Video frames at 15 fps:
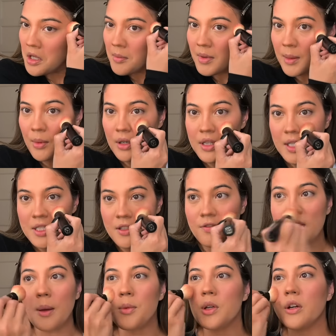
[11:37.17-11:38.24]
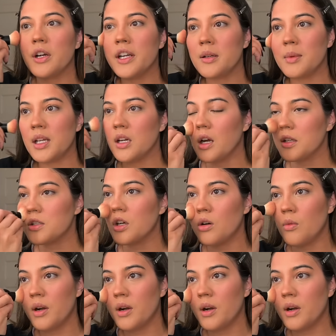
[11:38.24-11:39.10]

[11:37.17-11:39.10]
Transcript: My birthday's in February and me and Anto